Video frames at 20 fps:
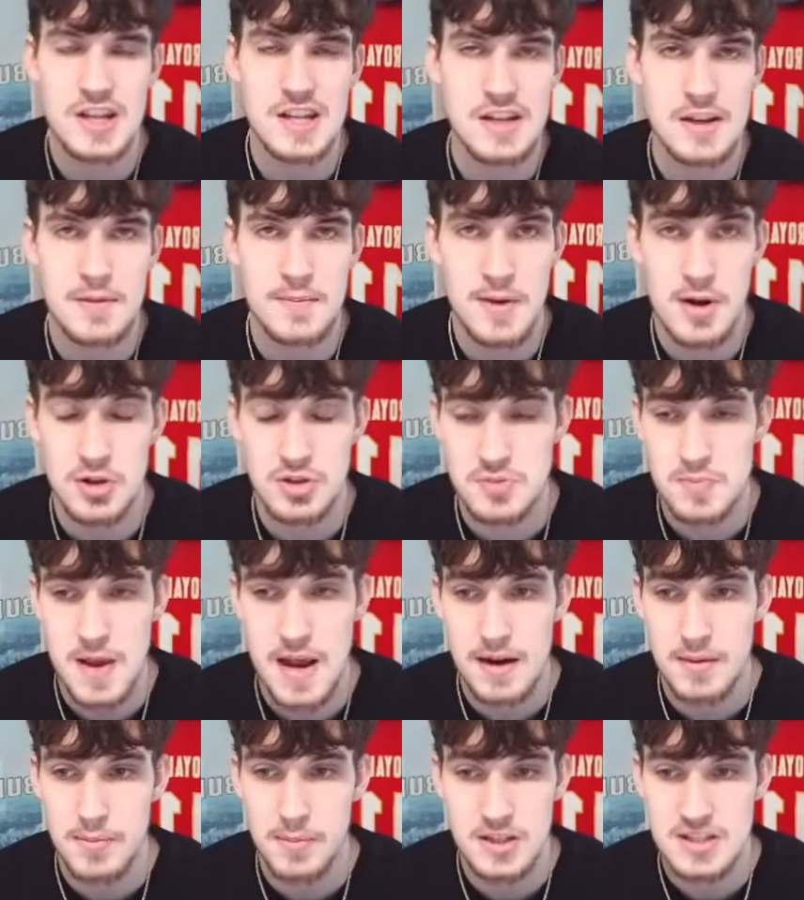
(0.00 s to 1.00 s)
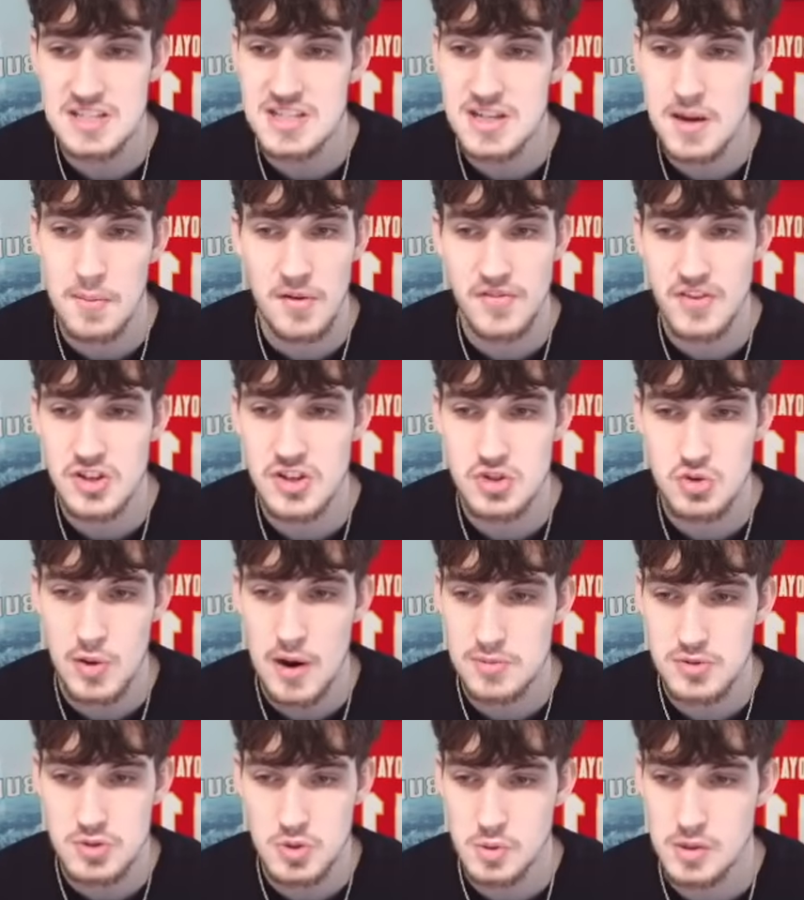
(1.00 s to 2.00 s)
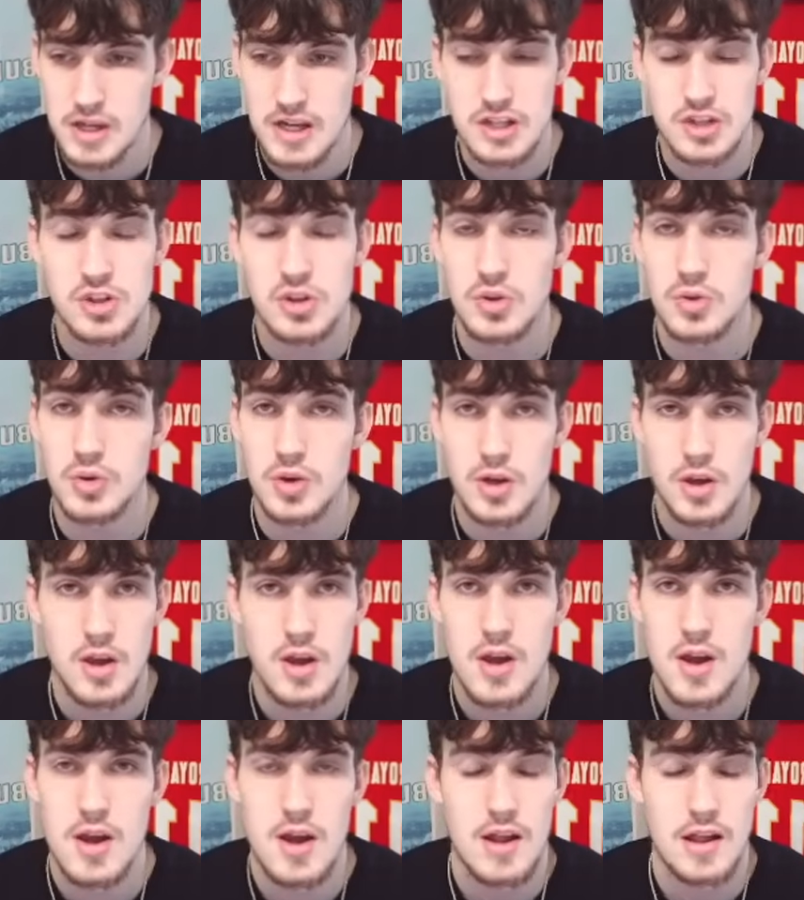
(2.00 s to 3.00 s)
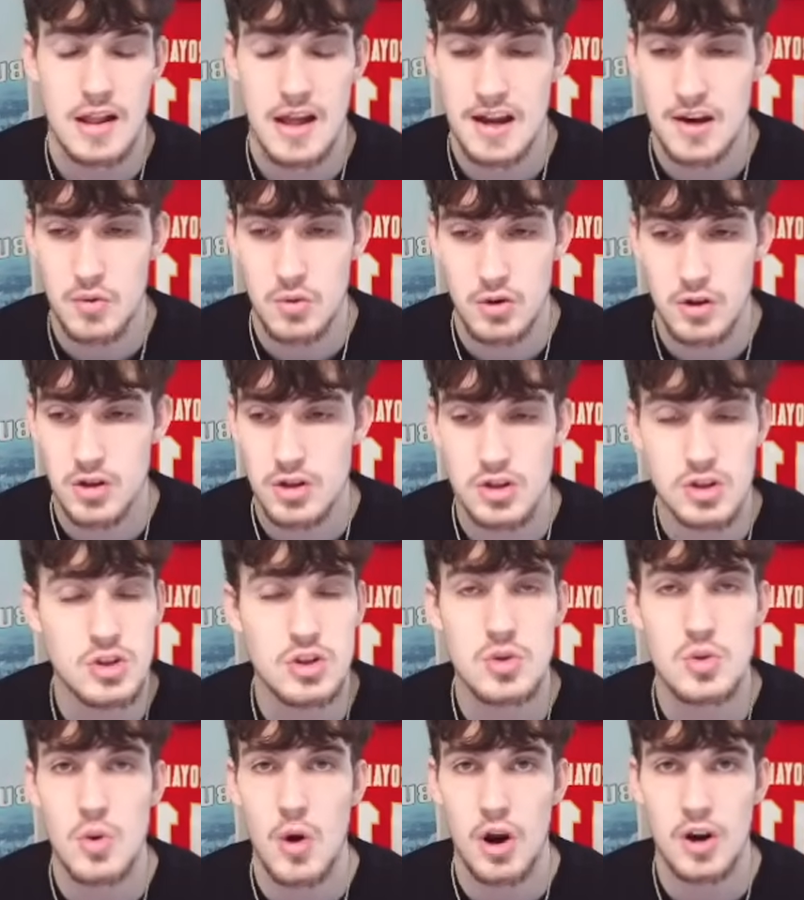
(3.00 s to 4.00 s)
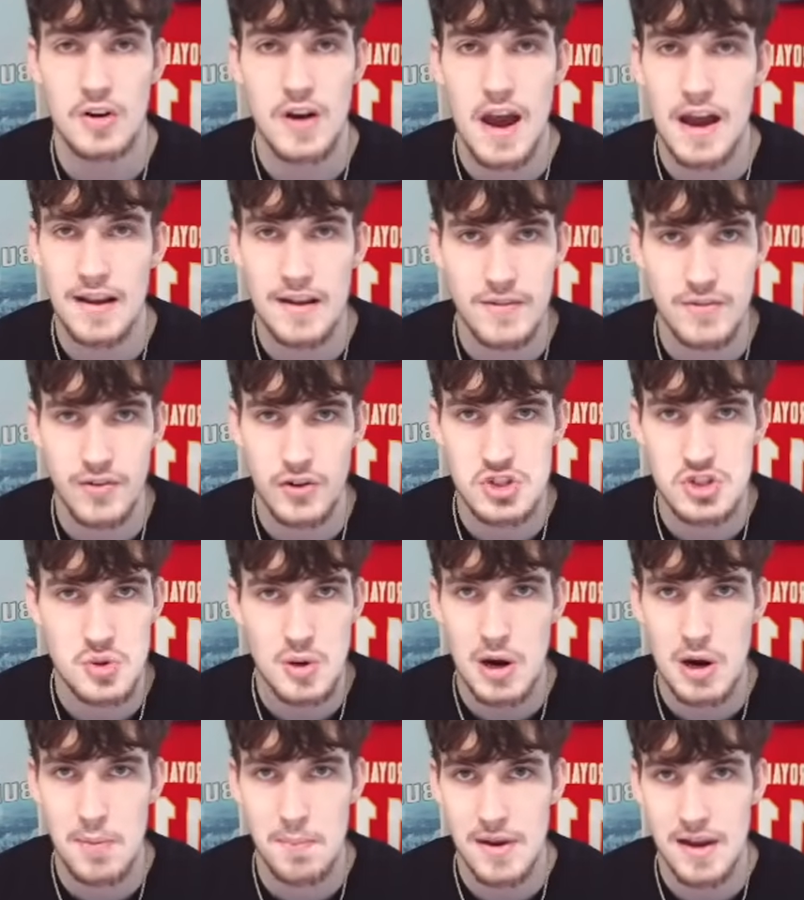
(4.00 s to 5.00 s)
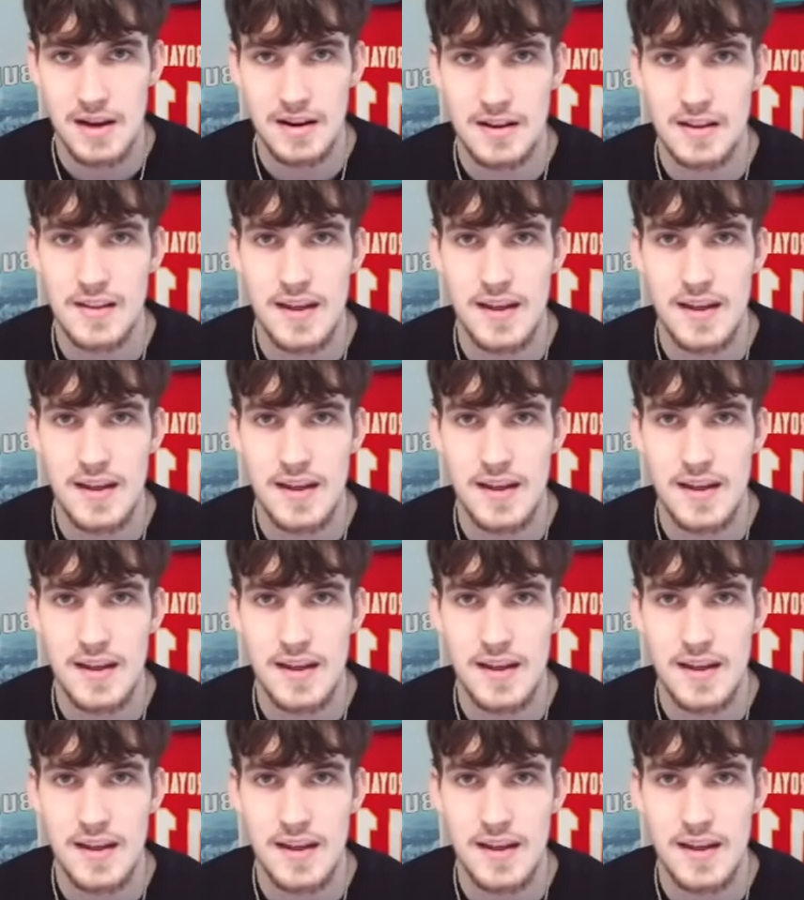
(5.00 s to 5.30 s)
He did bounce back, but some of his reps were like, dude, like you are not a first round pick.